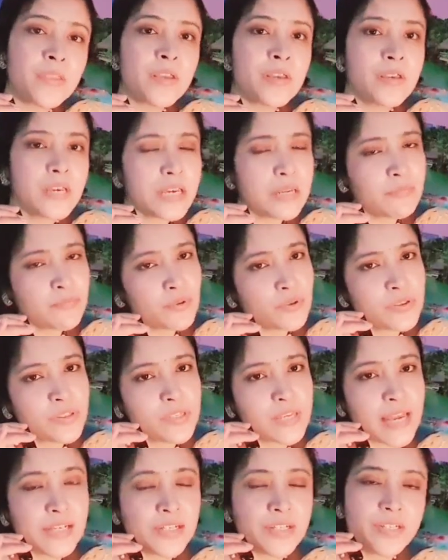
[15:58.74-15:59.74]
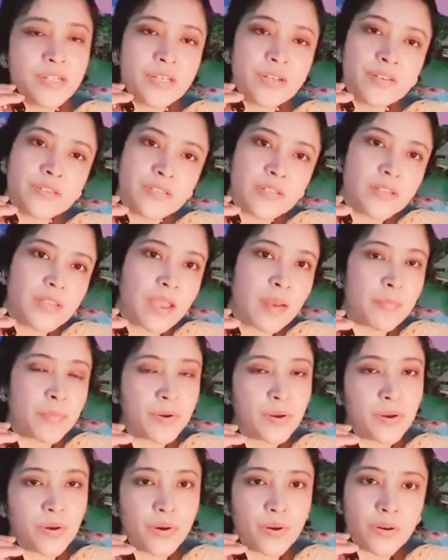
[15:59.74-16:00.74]
In both Sagittarius and
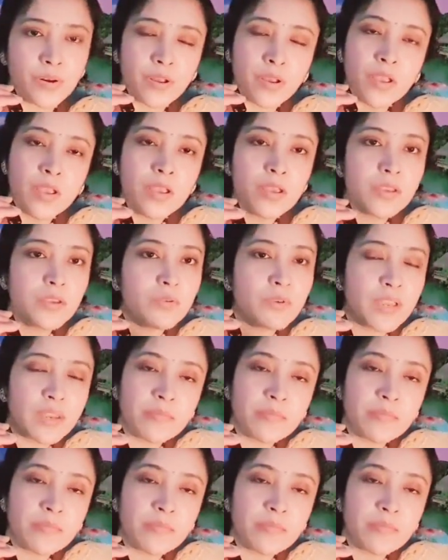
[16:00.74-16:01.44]
Capricorn, you can